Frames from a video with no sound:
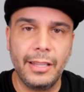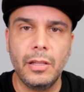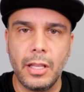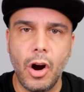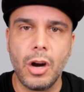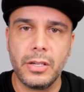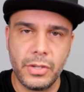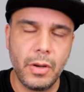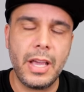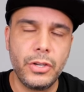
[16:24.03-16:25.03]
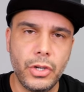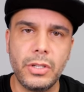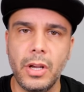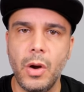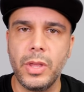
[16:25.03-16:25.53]
Follow
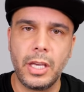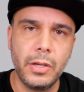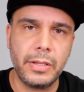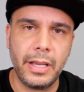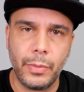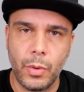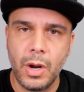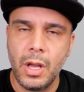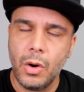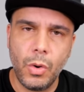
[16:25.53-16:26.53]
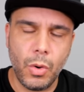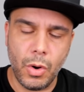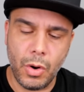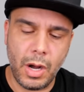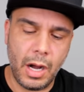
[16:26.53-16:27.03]
regular cycle for